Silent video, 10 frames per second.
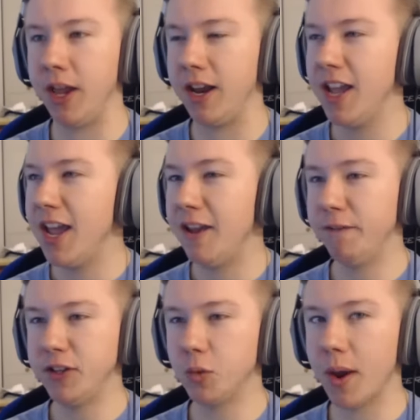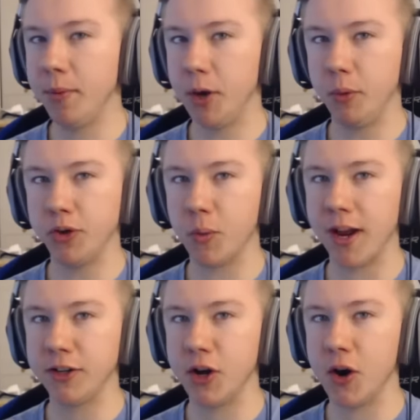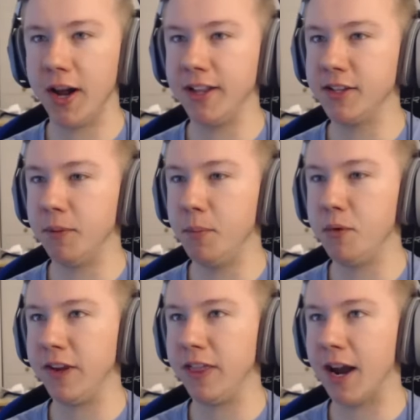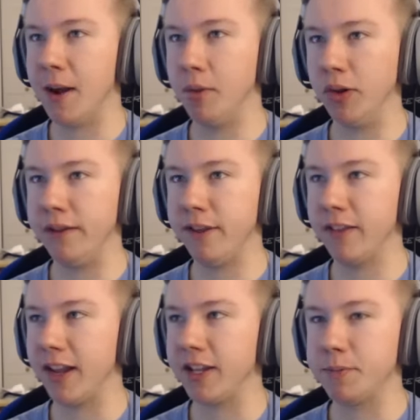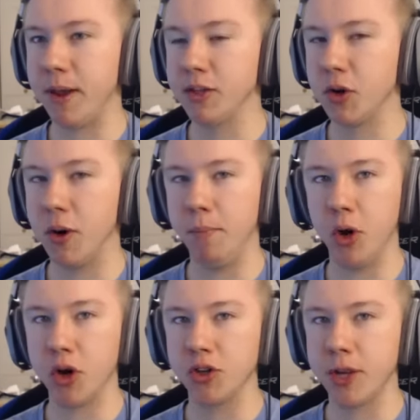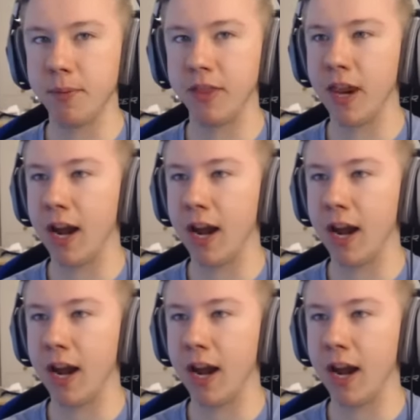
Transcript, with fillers: but if it's a reputable director and it's a movie that I believe in, like it's based on a book or something